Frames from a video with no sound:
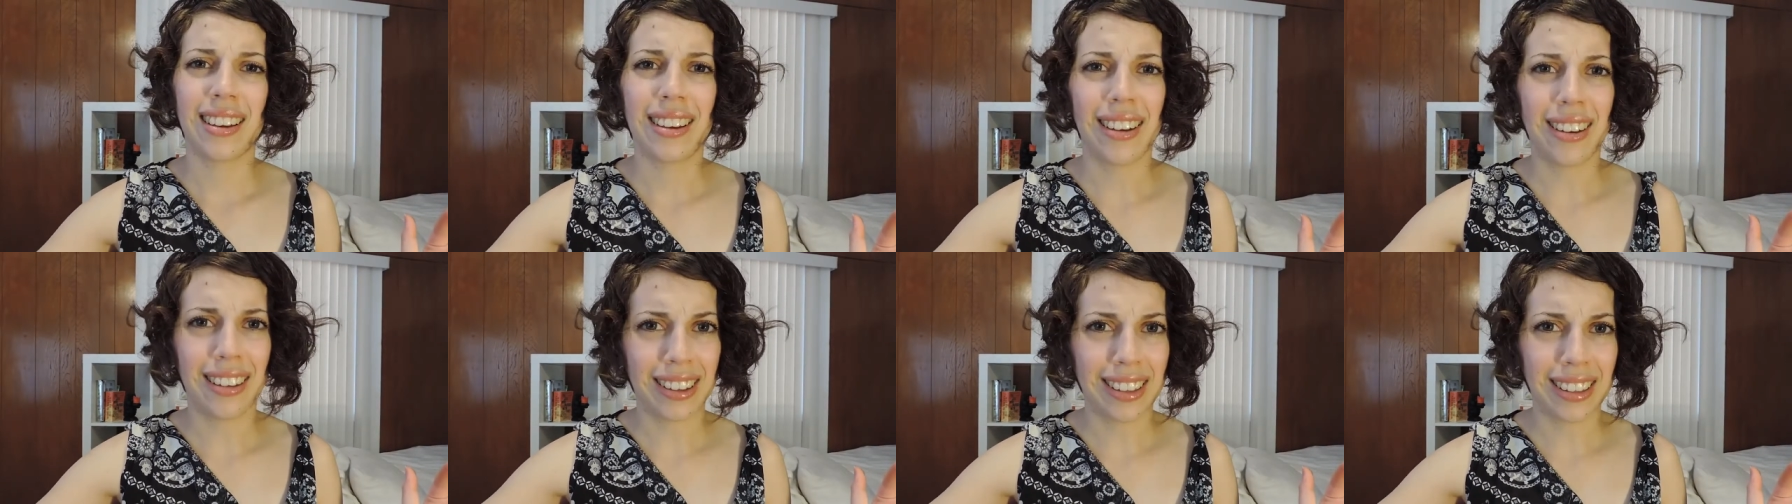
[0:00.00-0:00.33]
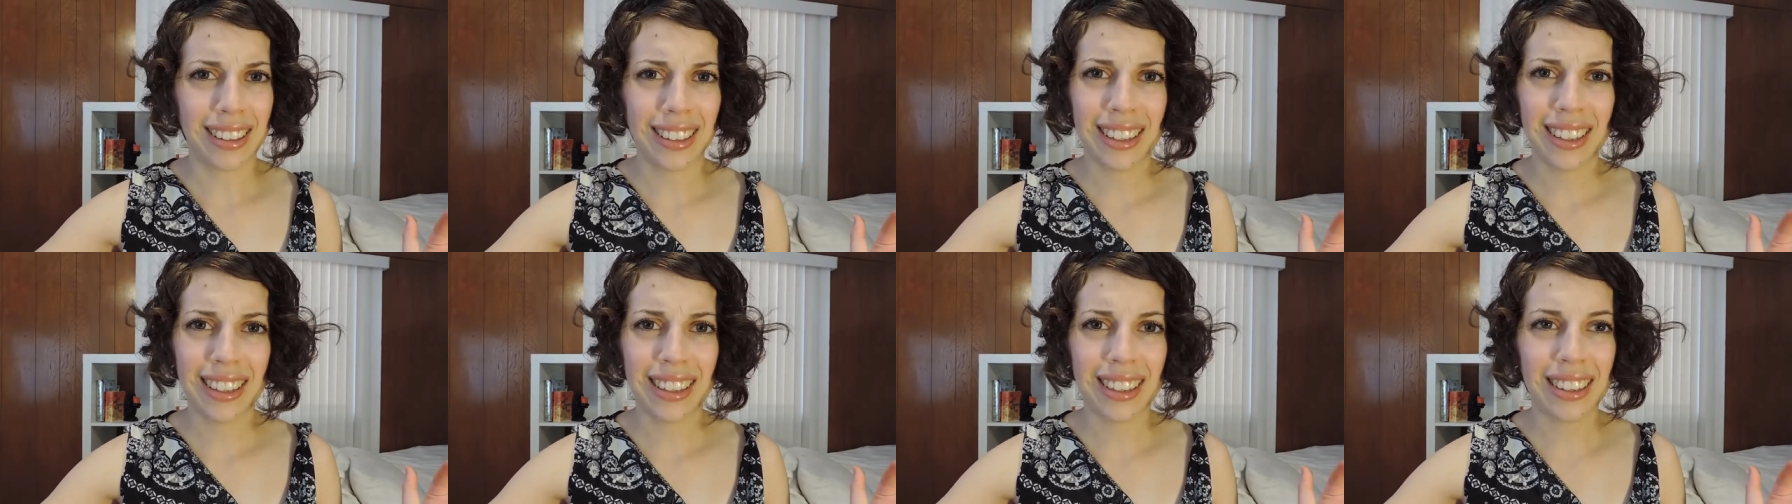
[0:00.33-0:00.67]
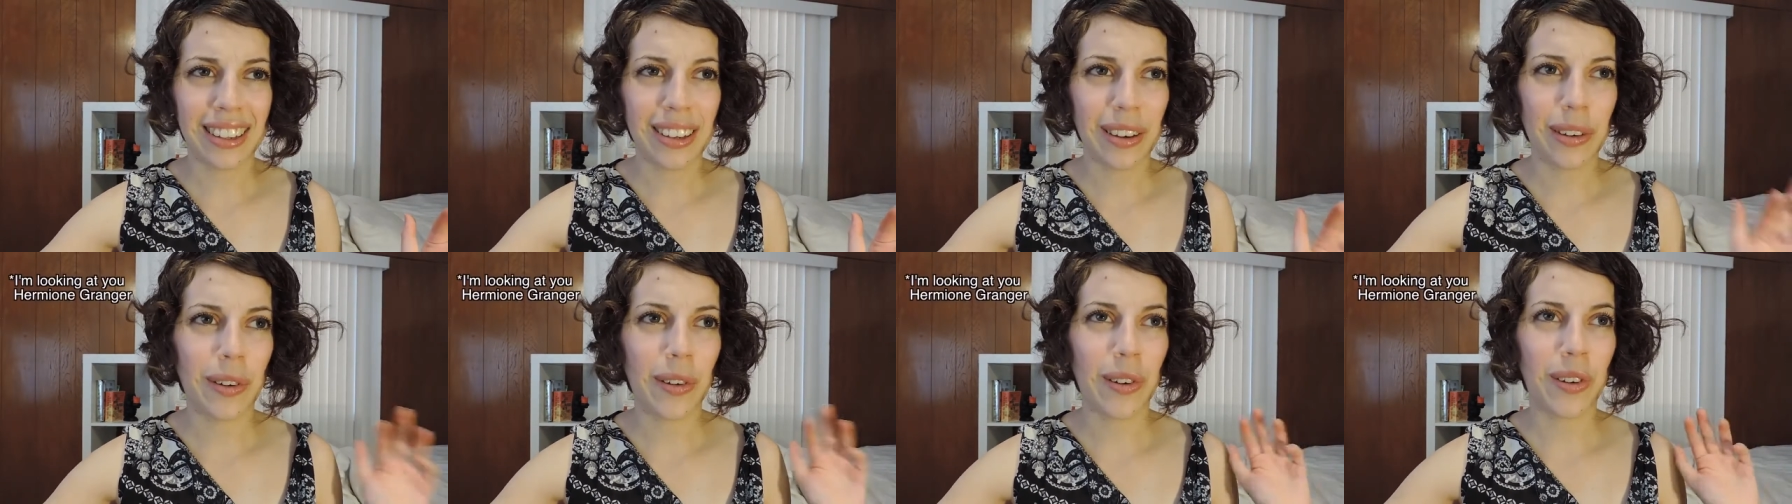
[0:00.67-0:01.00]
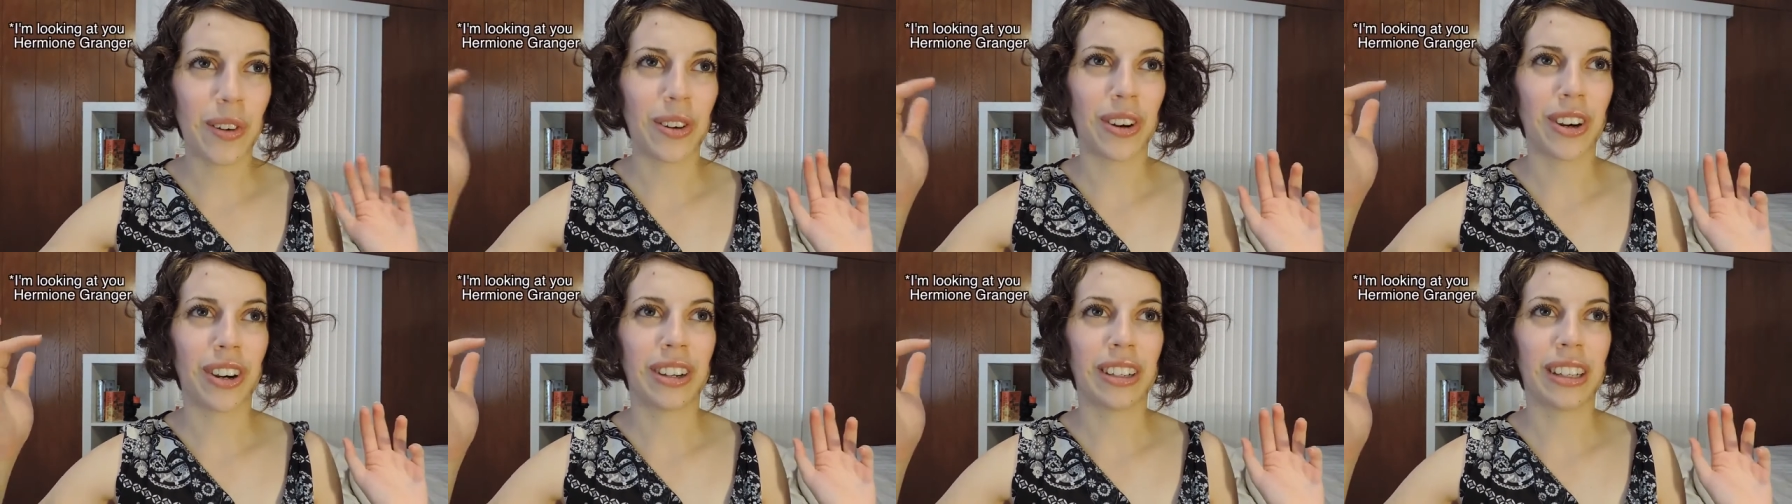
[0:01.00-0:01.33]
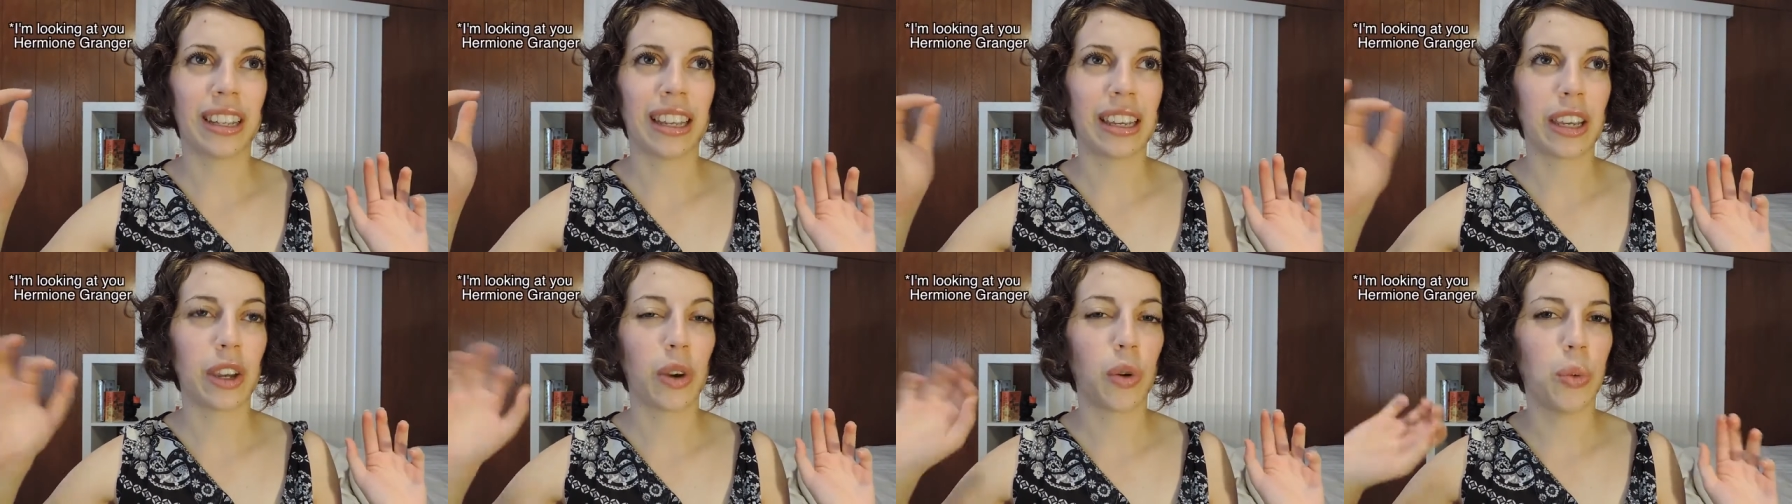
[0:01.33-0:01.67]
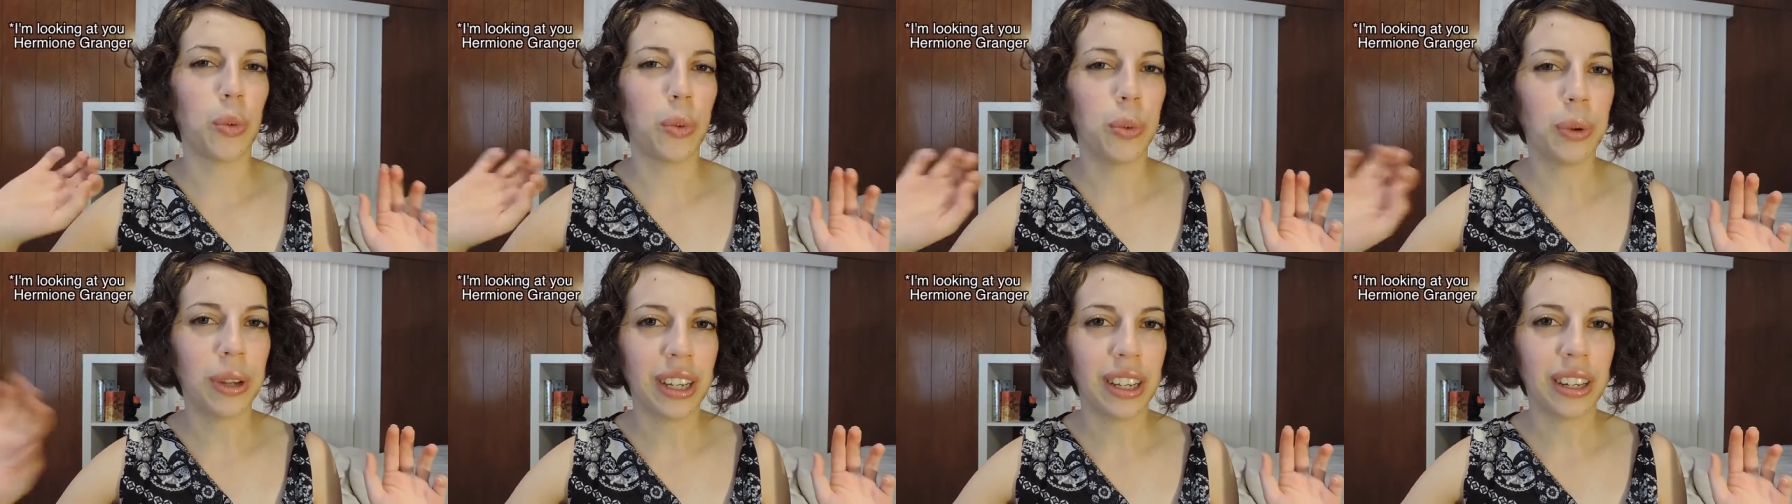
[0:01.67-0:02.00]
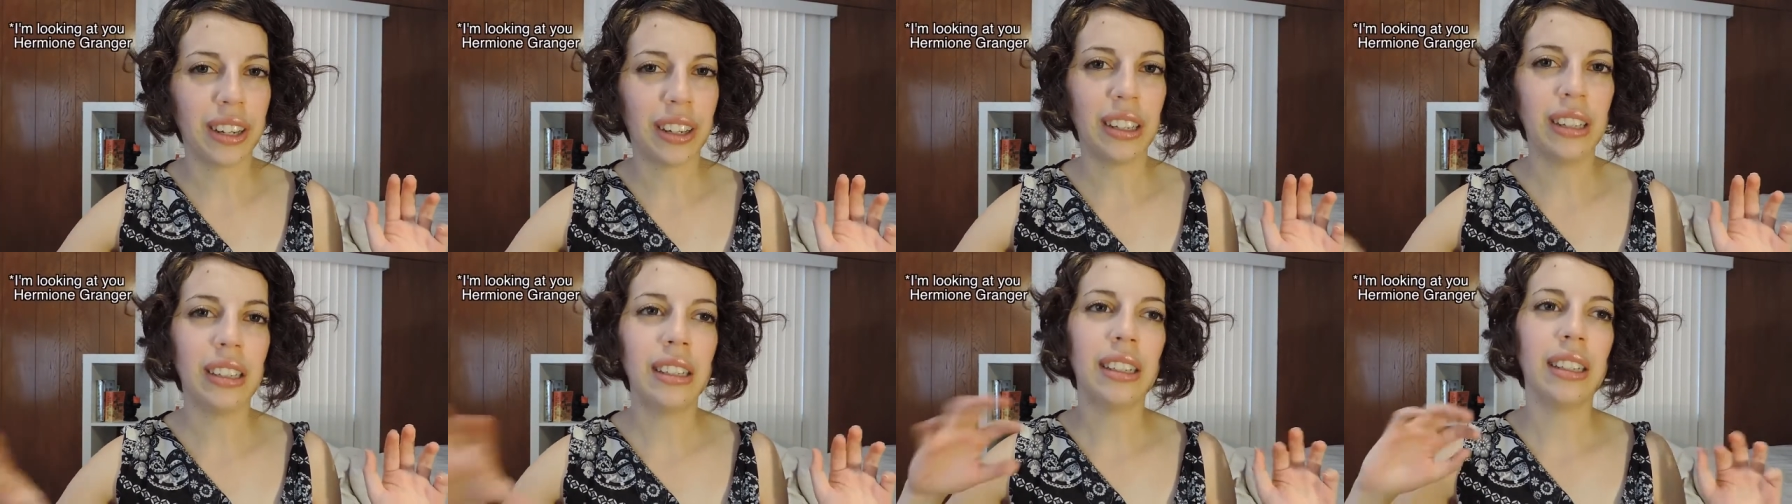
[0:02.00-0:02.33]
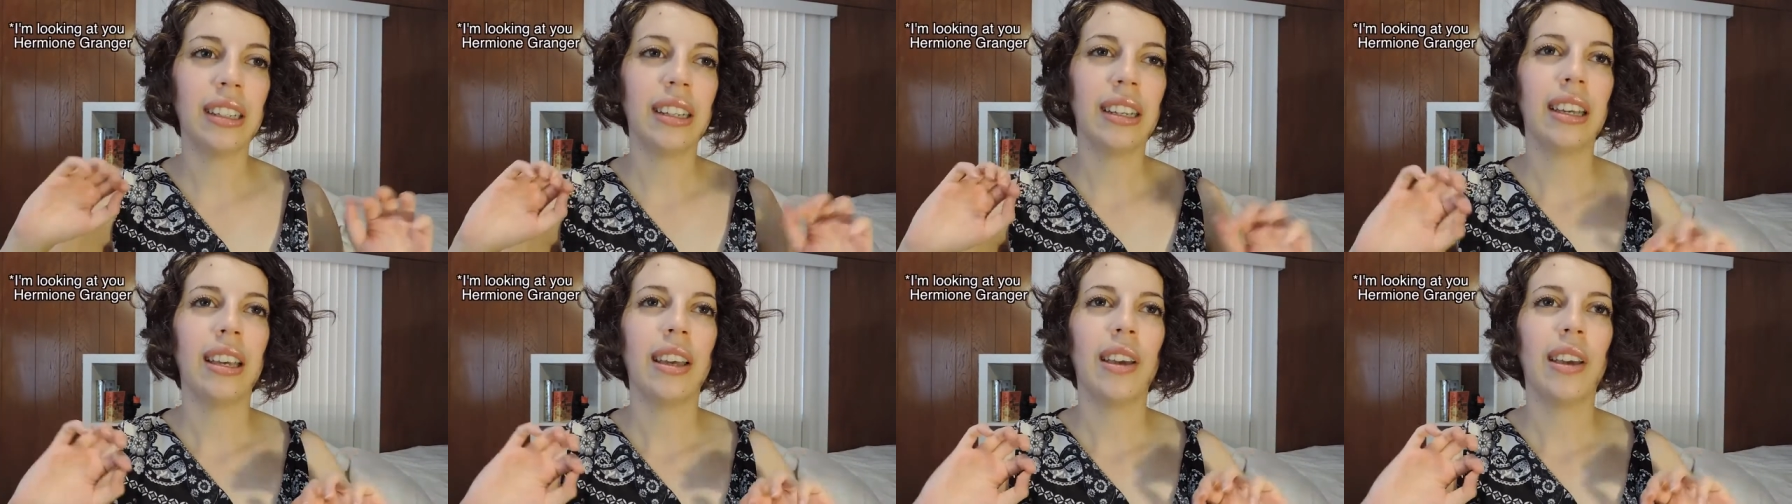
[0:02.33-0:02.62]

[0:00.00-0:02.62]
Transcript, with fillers: ugly or like weird